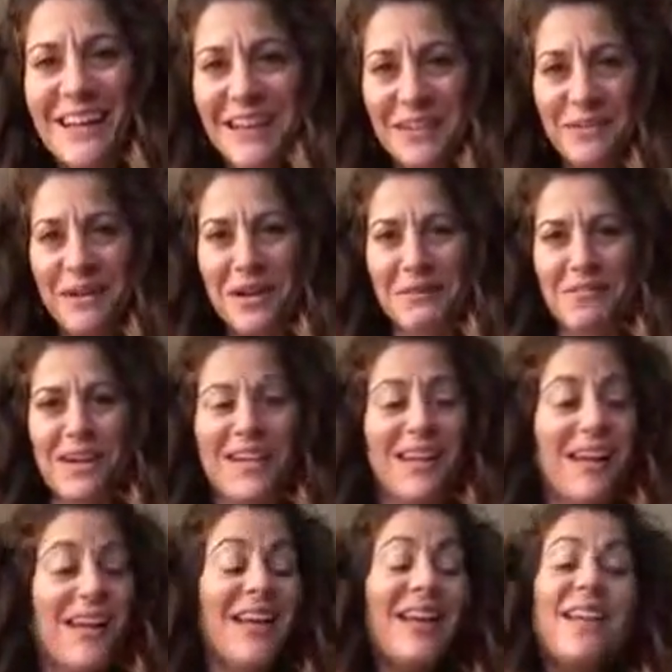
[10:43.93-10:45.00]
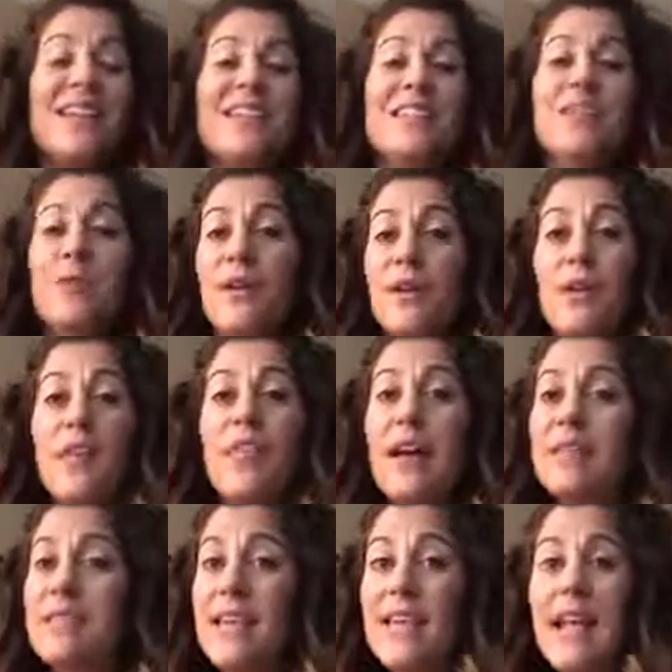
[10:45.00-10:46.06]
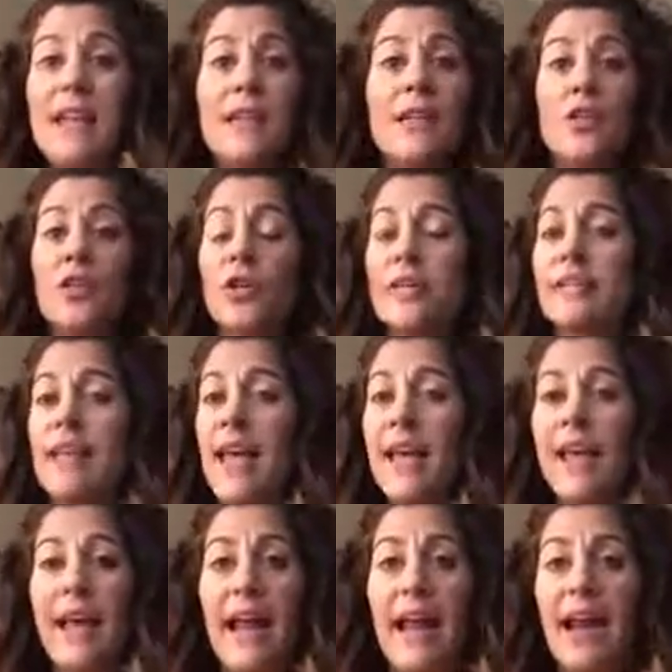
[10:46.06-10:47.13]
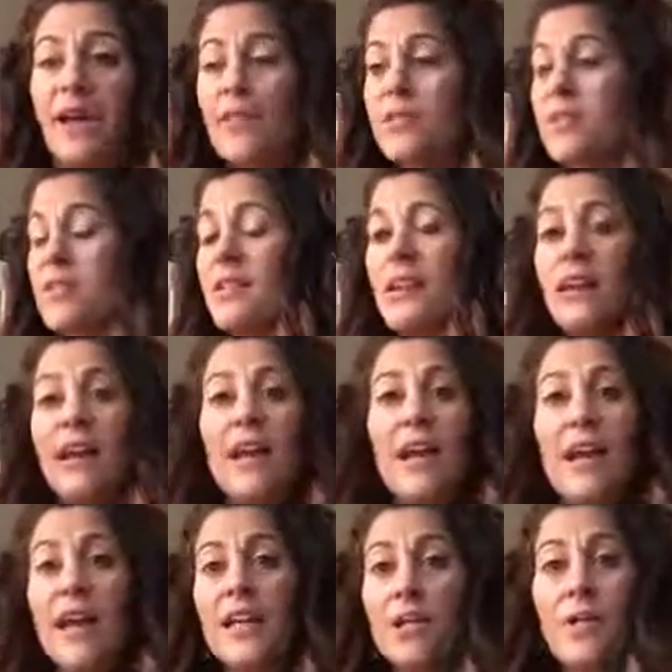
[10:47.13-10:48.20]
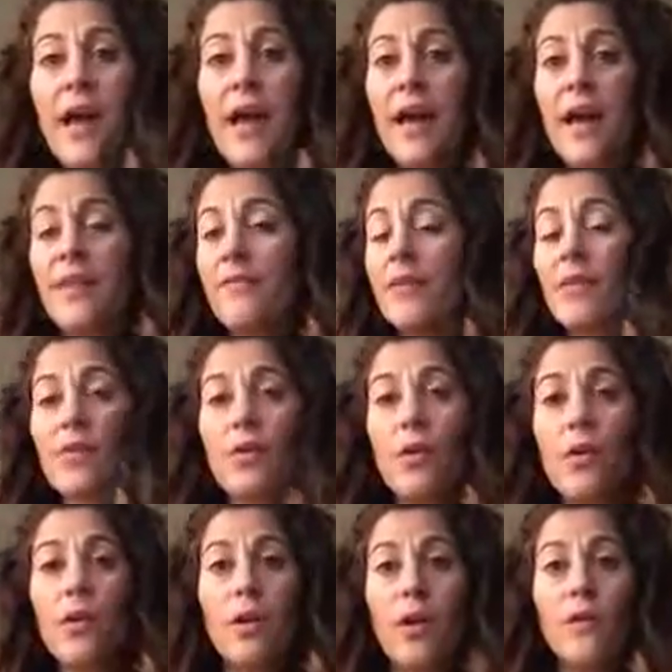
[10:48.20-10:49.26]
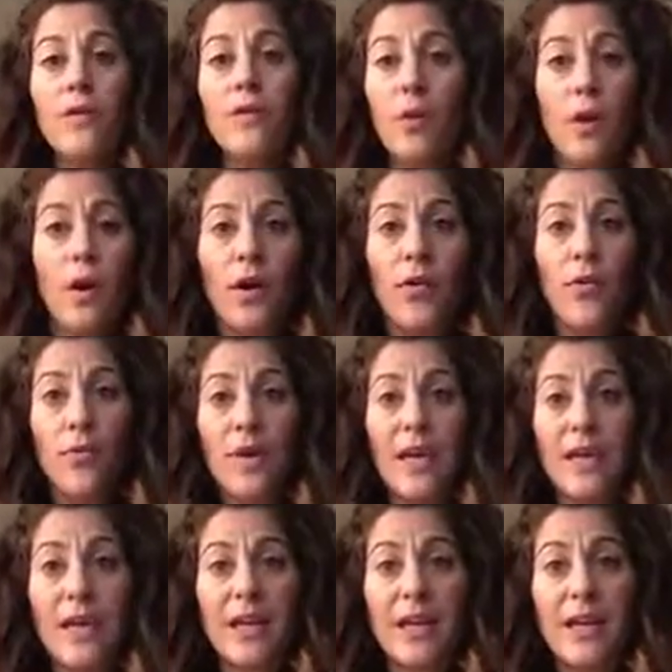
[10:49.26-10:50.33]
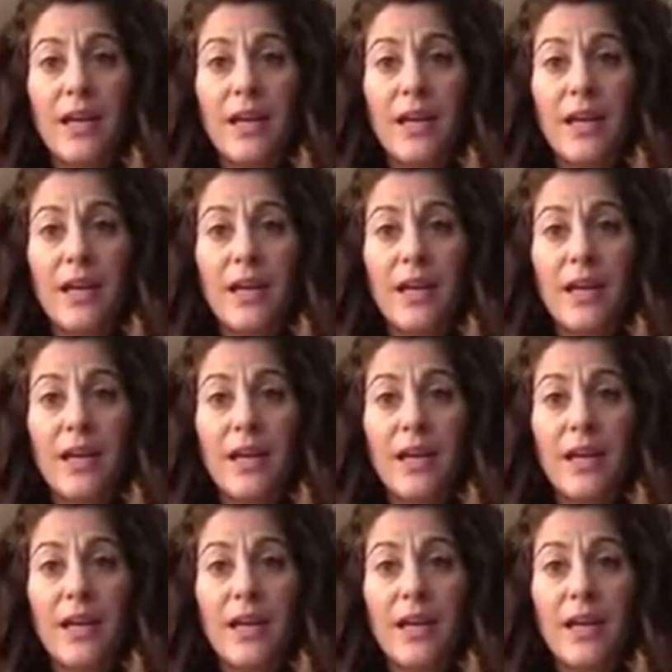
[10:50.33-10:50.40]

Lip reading: I don't recommend it. So anyway, that's it. And then you're gonna take it out and you have granola for the week.